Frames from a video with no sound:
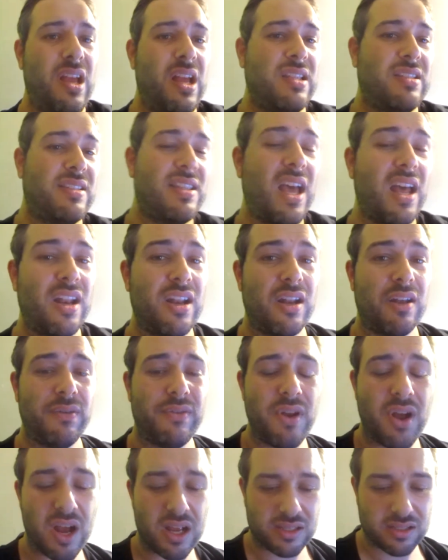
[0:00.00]
Started off
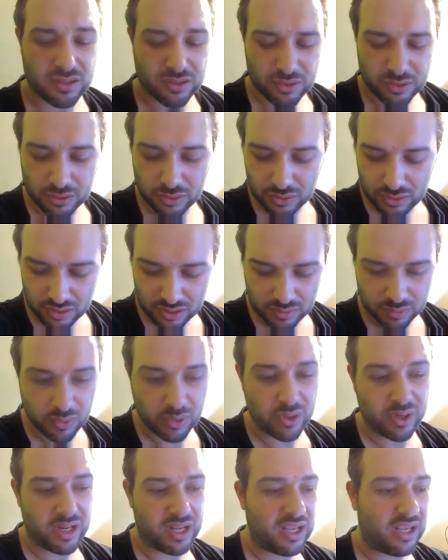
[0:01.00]
nice and cool this
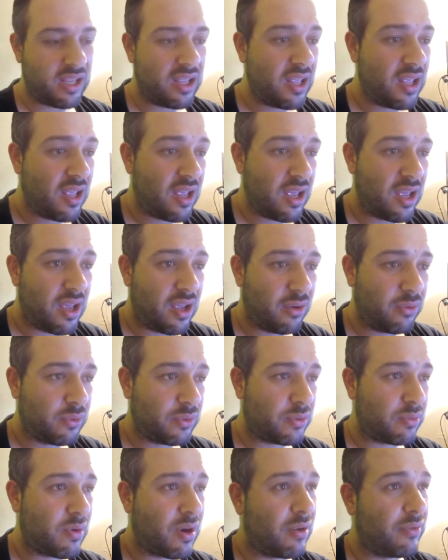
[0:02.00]
morning. It
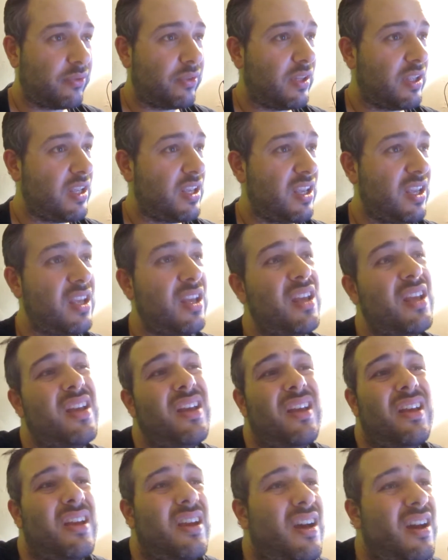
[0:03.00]
was roughly,
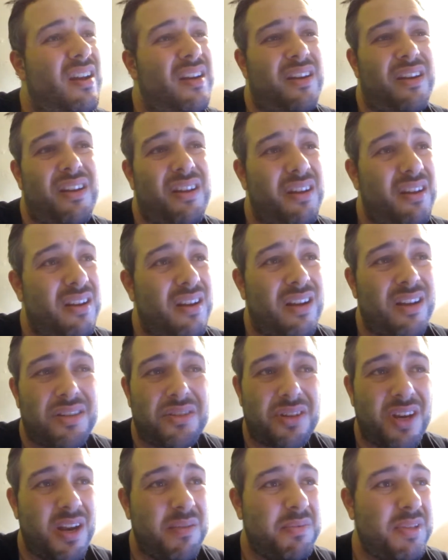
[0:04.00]
I don't know, I
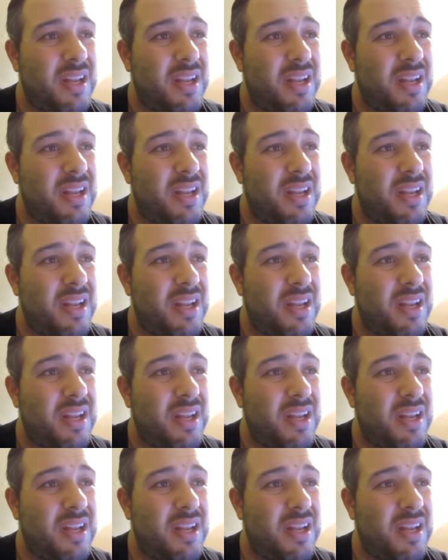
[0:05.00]
streamed